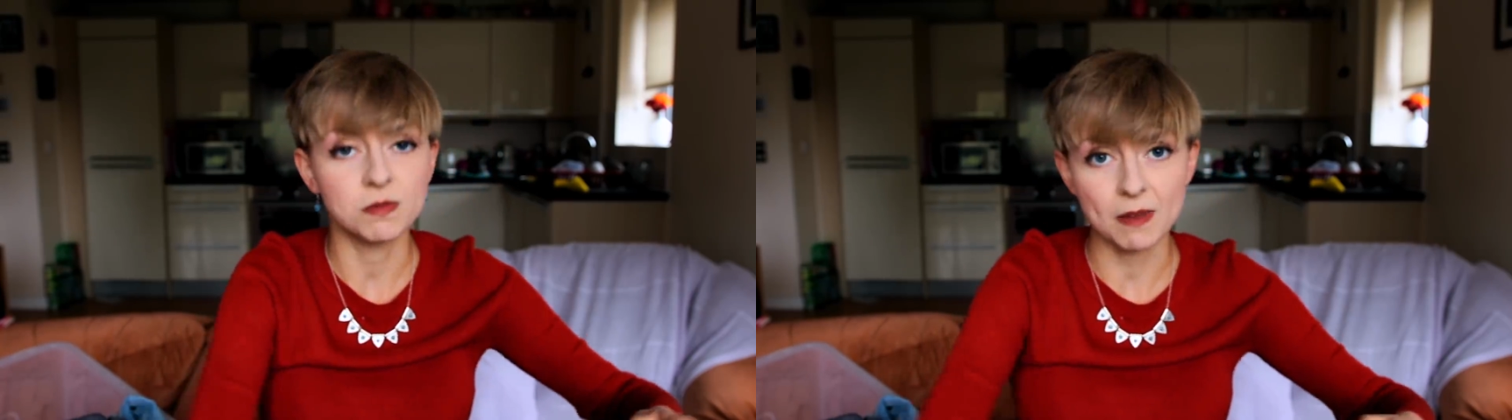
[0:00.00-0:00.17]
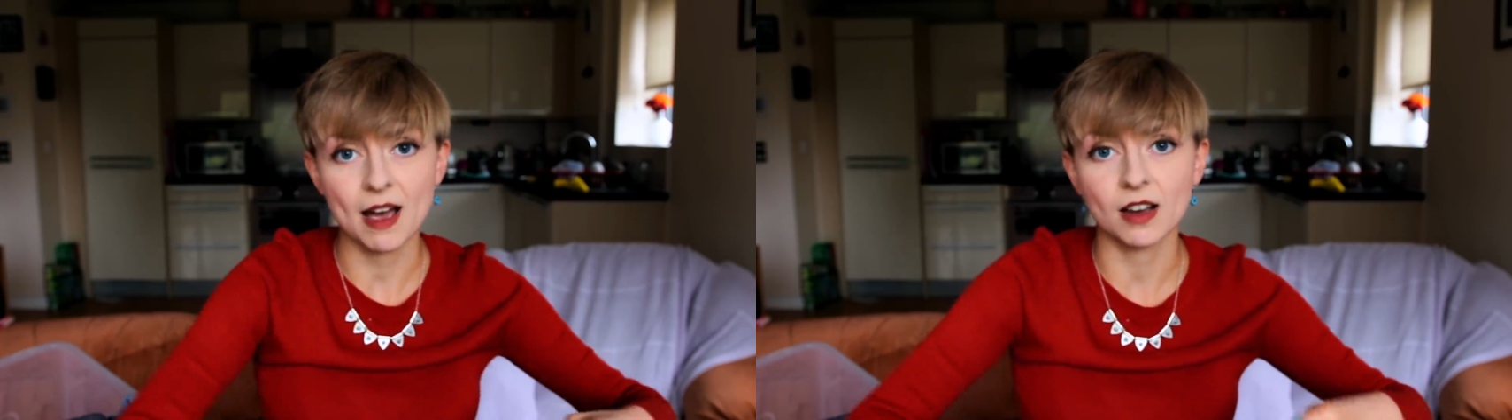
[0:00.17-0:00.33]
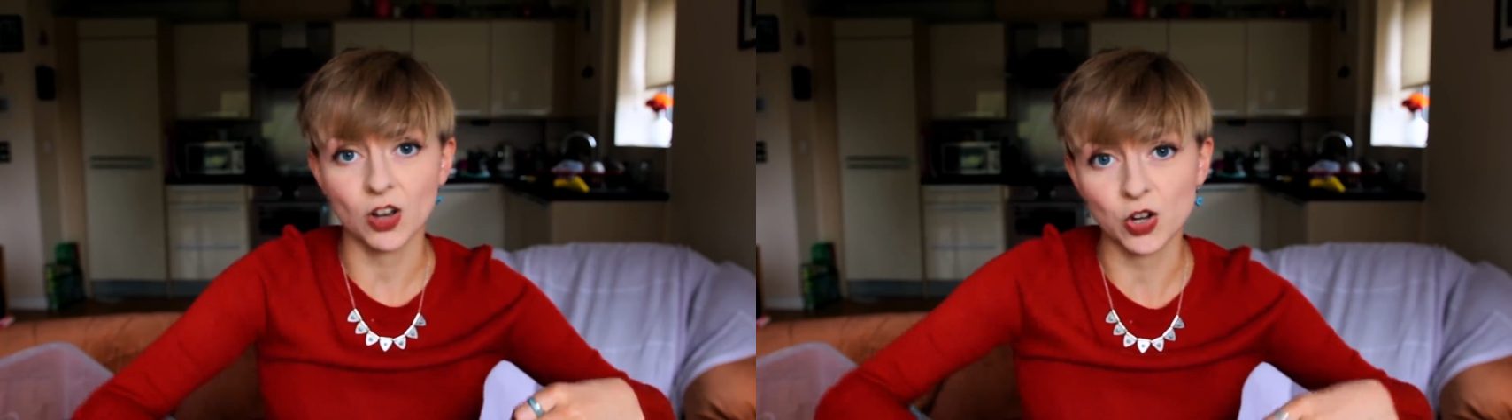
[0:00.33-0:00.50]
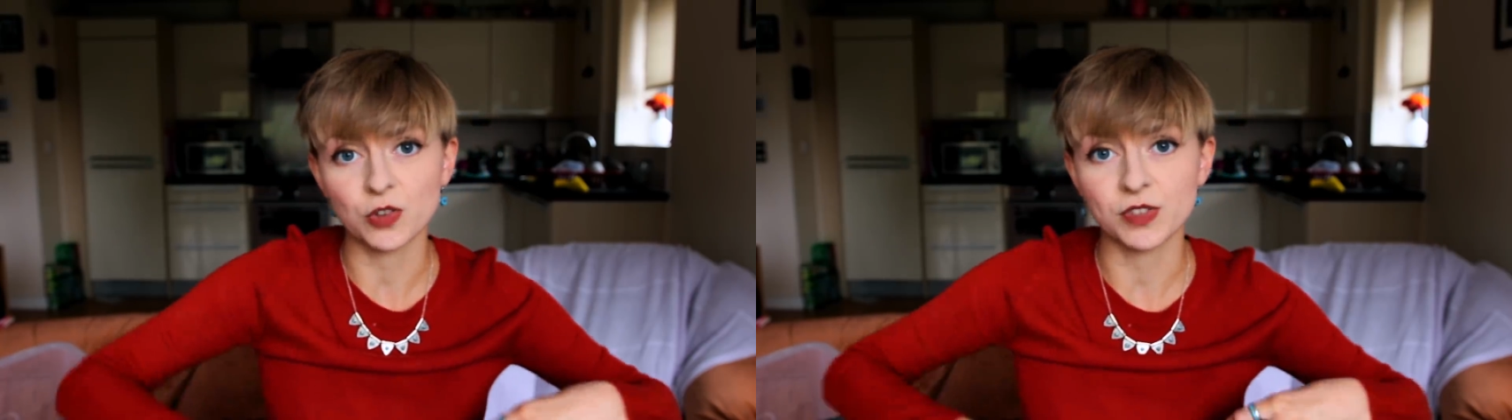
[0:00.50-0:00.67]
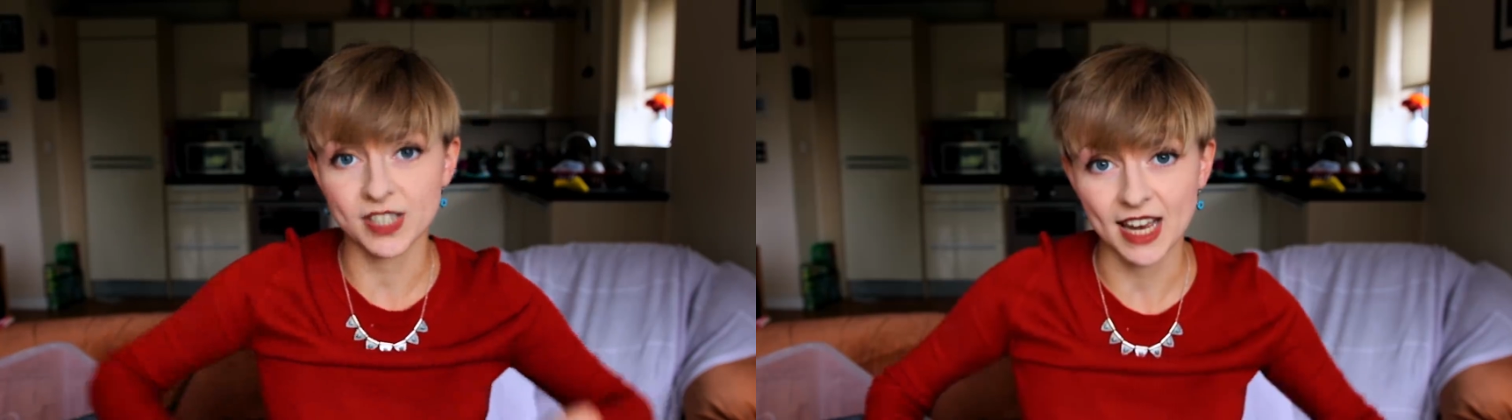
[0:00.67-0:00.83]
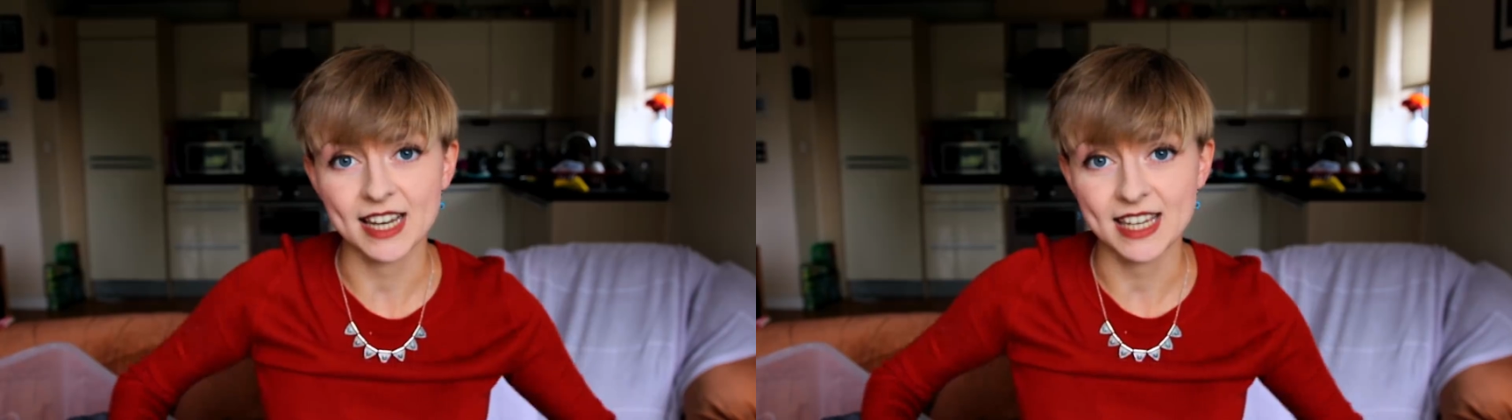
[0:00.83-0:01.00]
back over
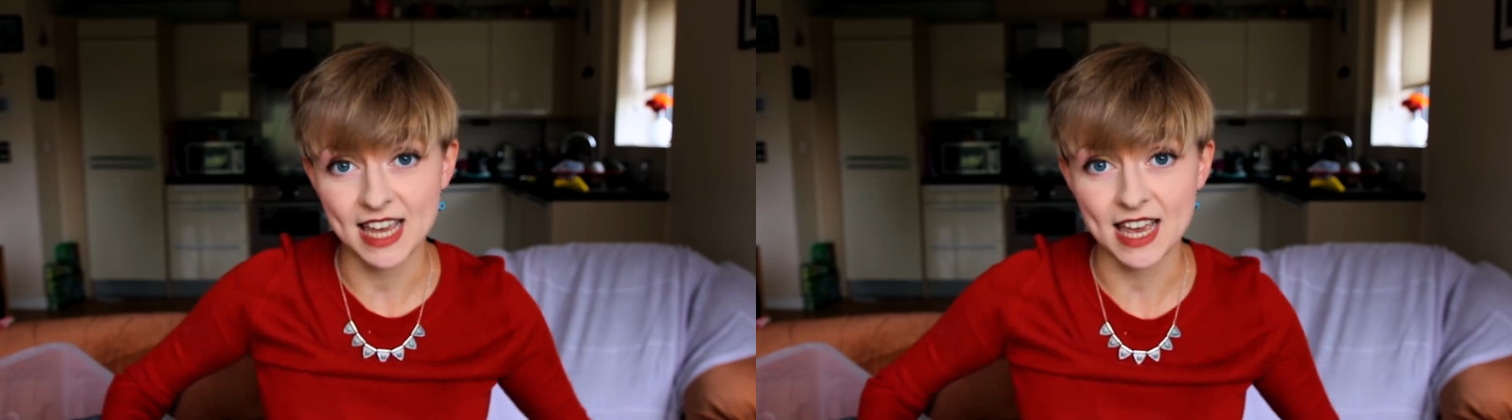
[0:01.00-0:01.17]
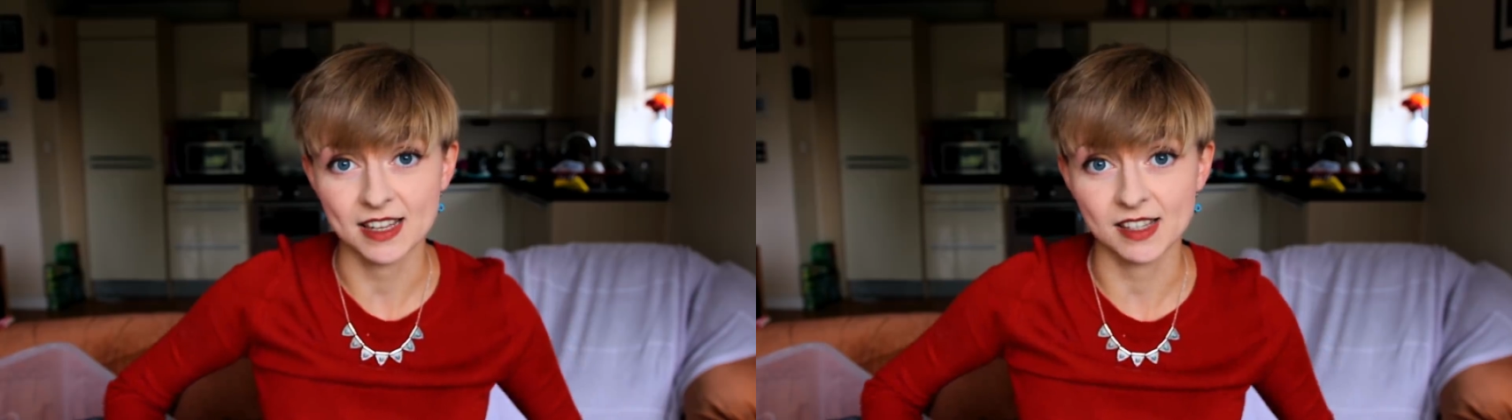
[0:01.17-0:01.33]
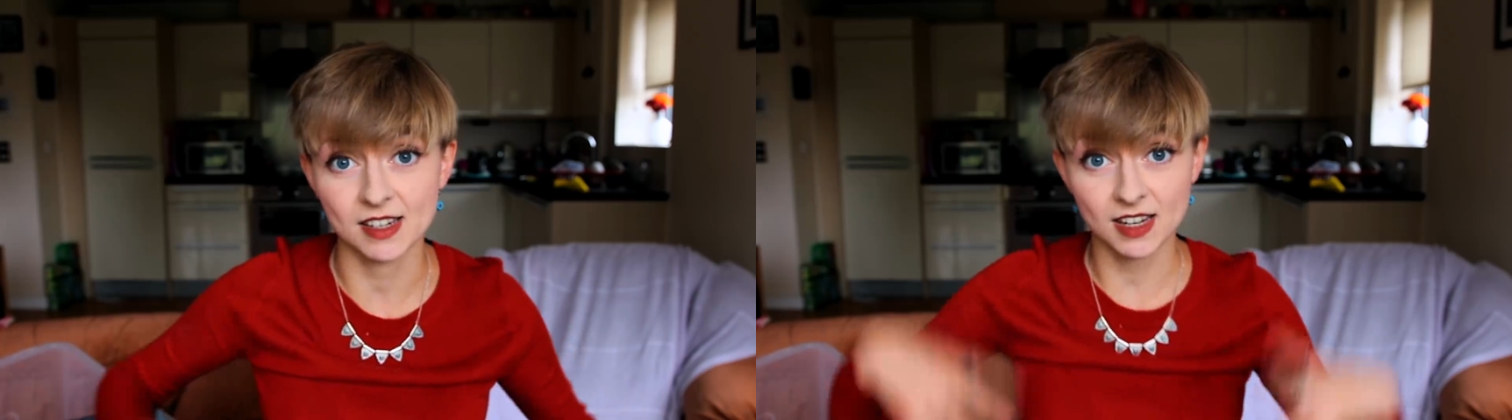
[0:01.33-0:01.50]
10 years.